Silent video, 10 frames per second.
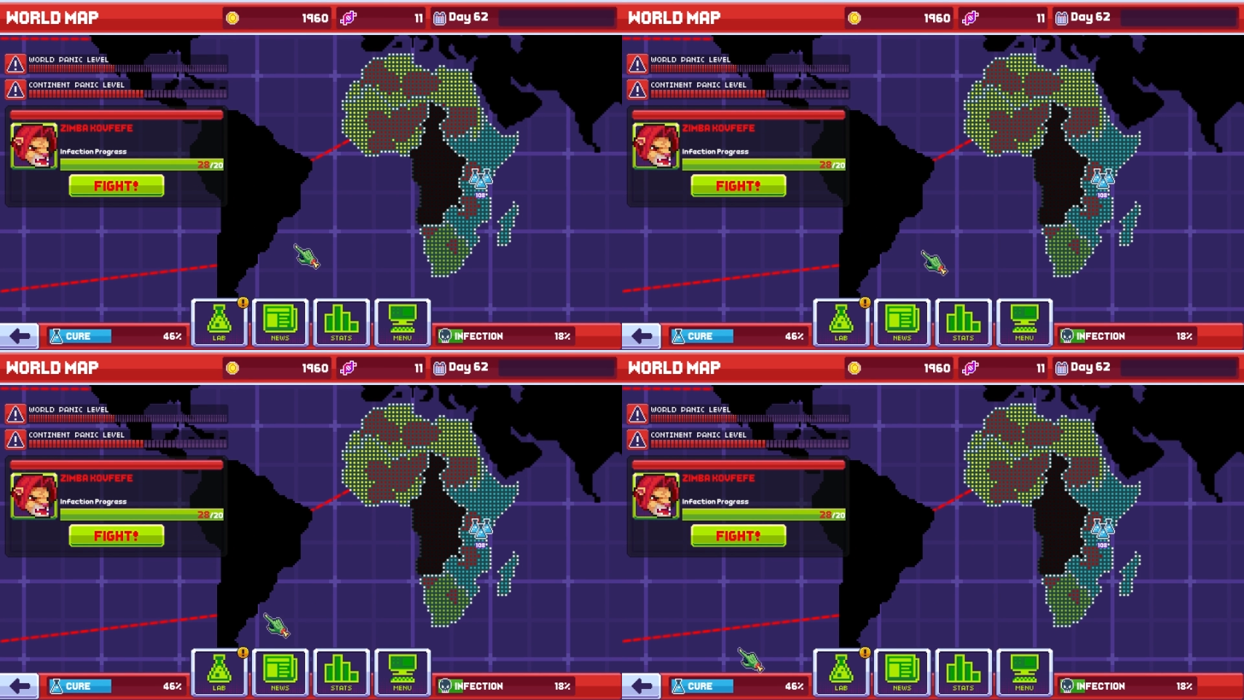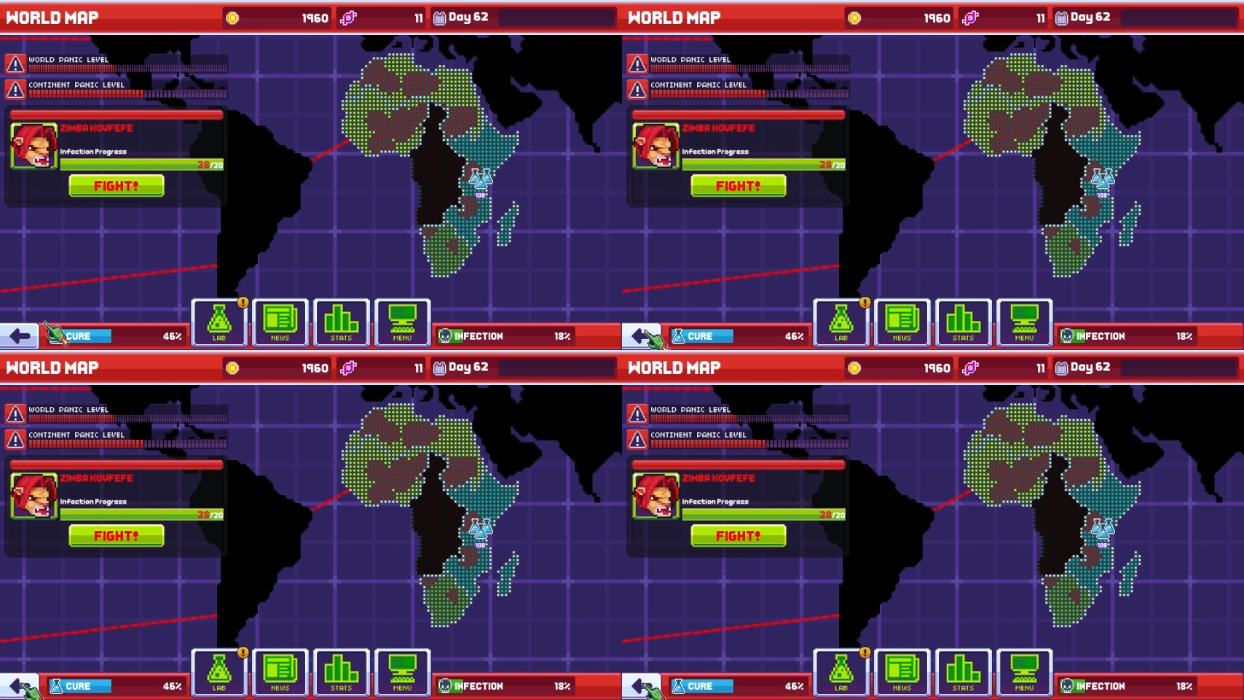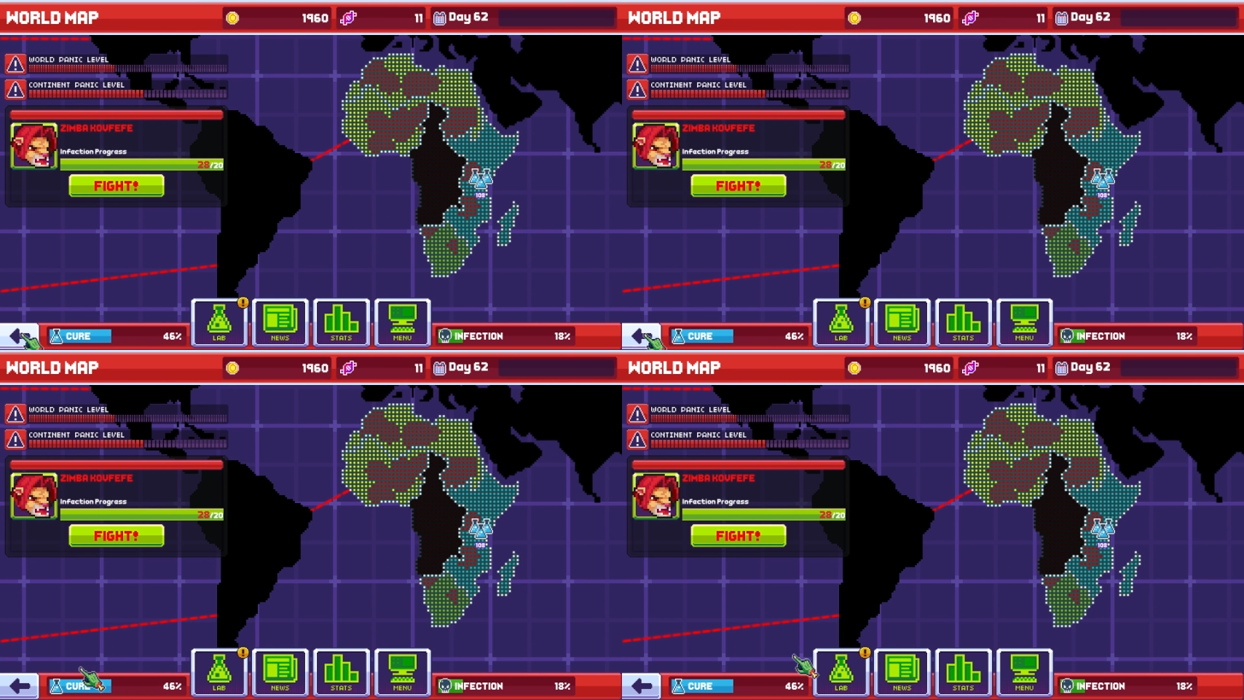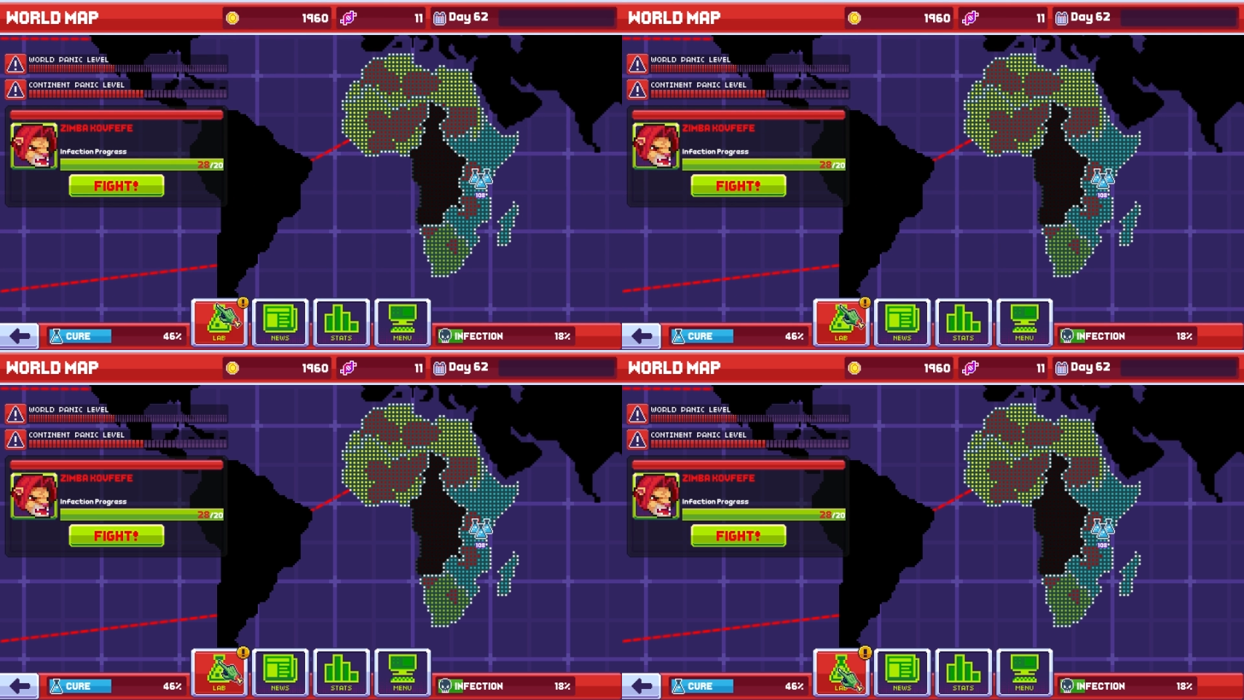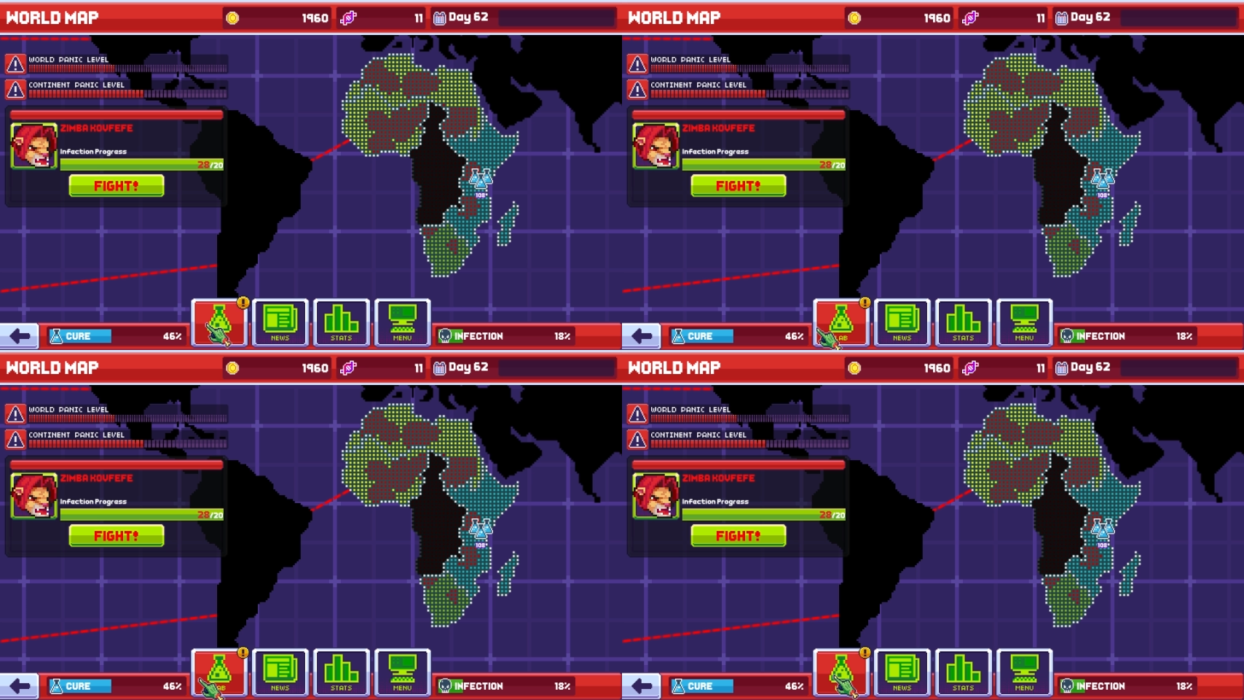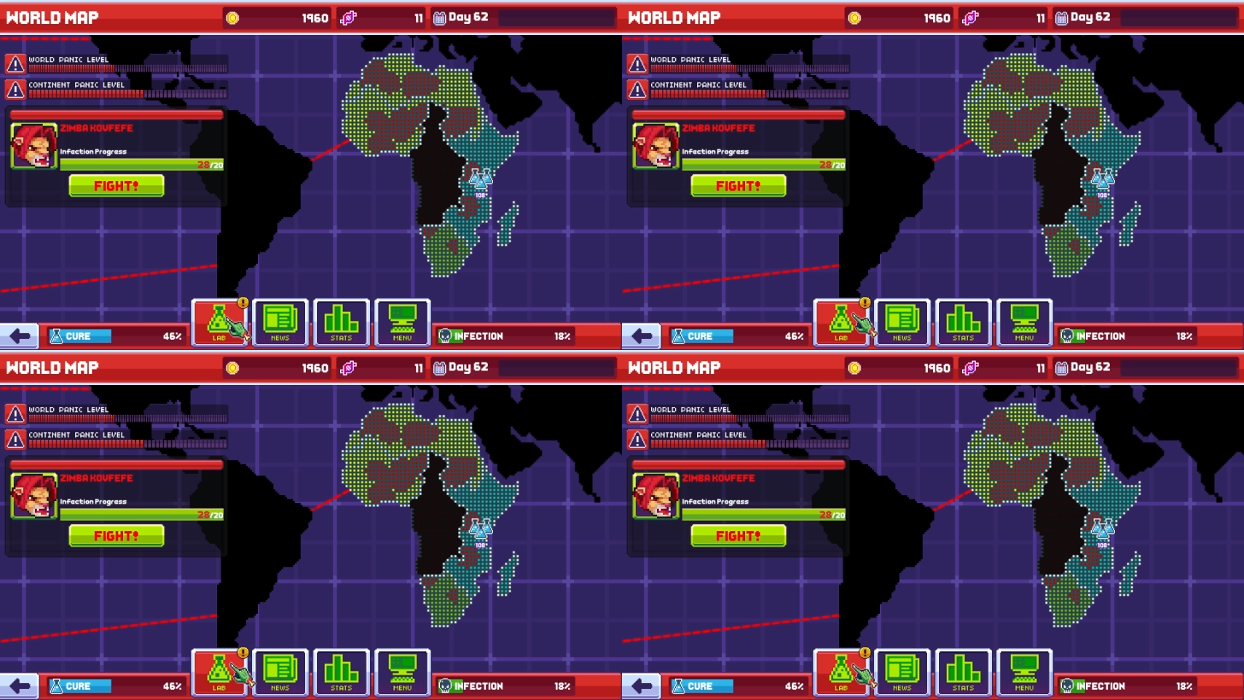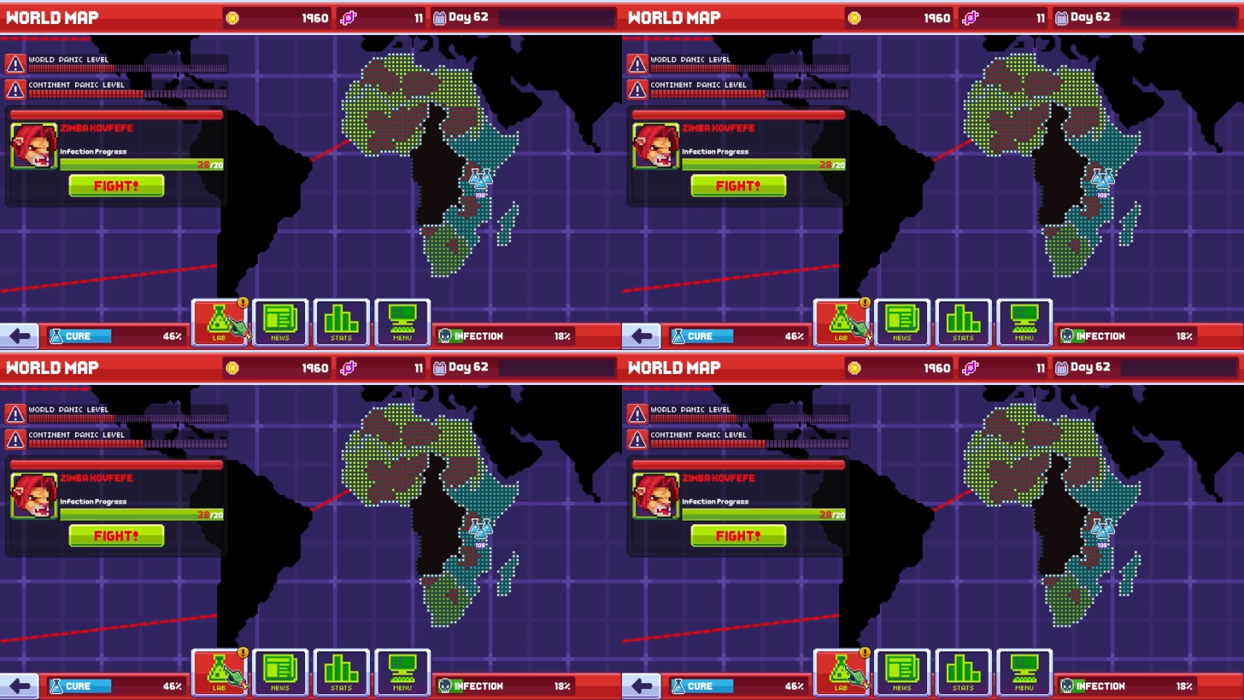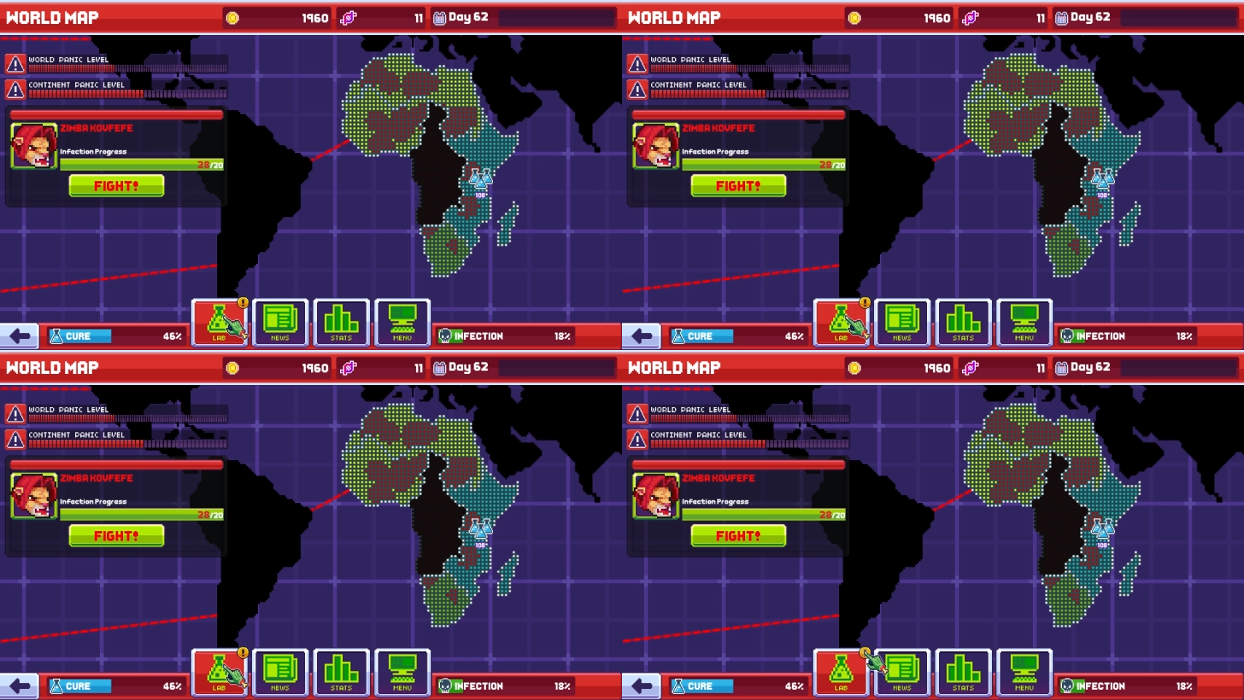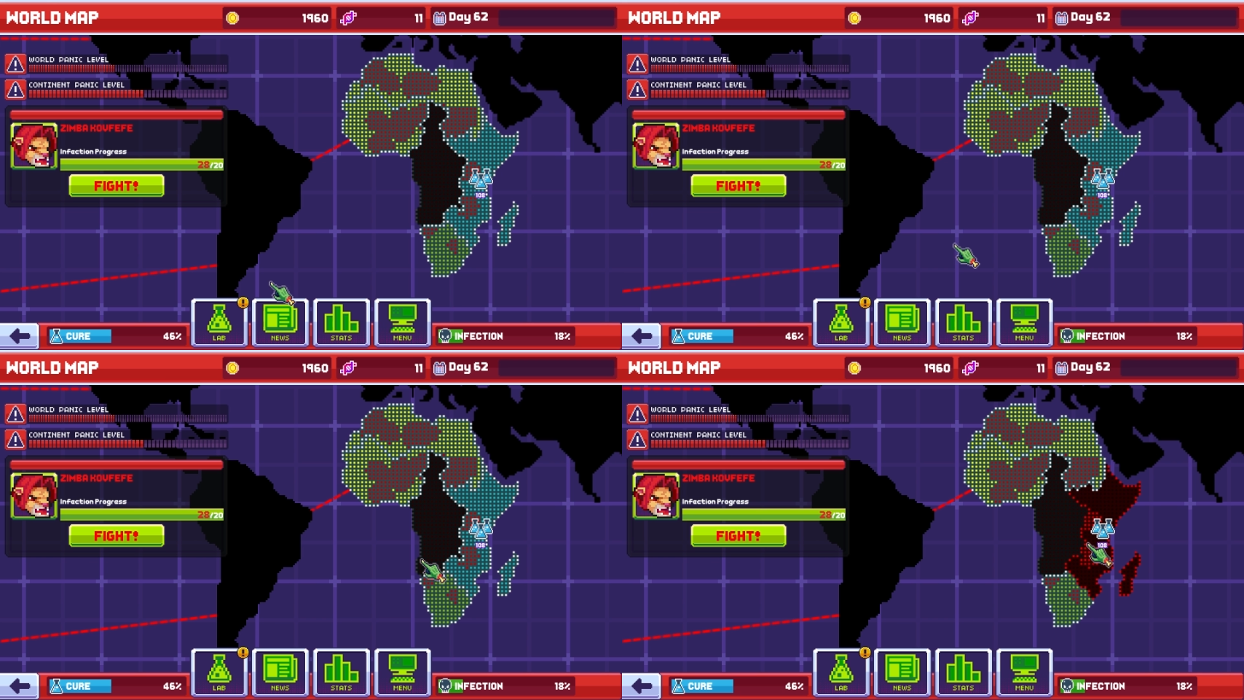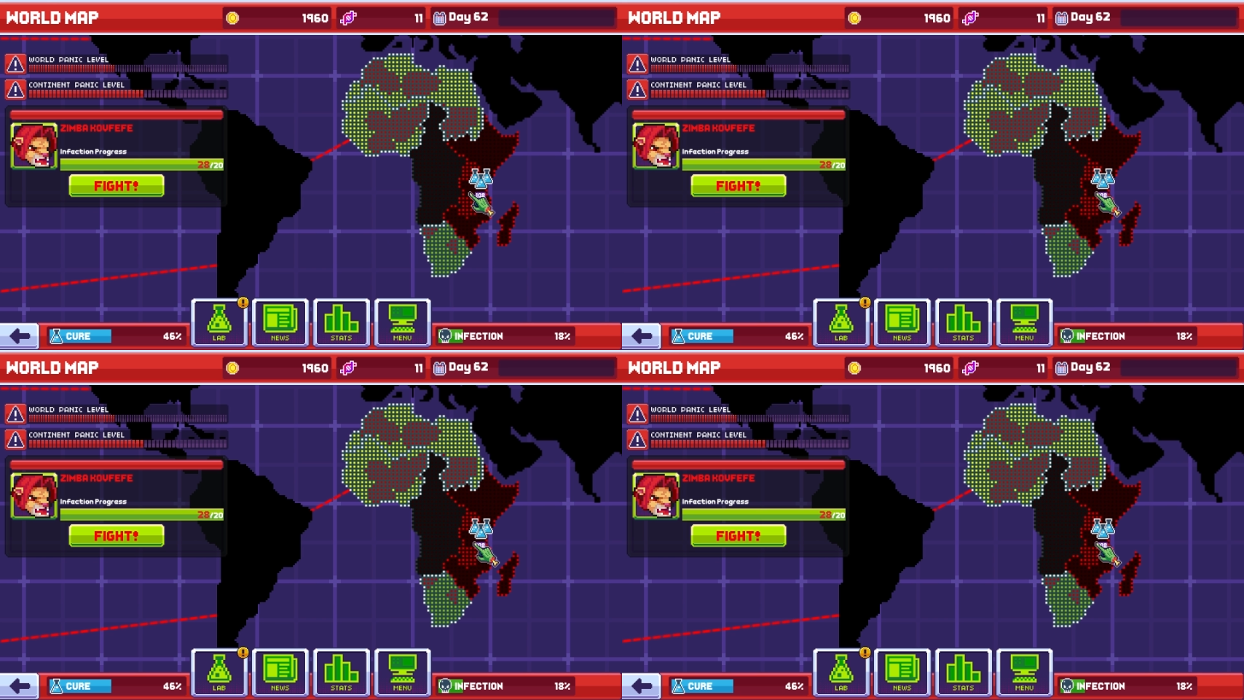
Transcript: No face is visible, so there are no lips to read.